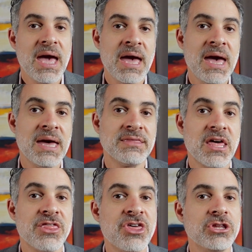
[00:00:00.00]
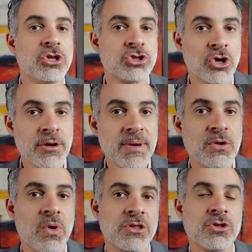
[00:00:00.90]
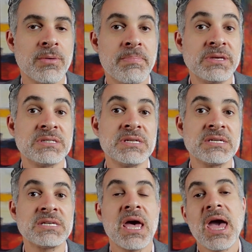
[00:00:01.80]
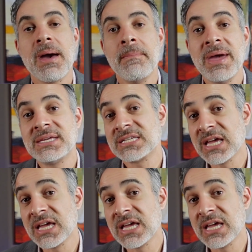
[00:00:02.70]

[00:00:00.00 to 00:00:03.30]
and they determine whether the business makes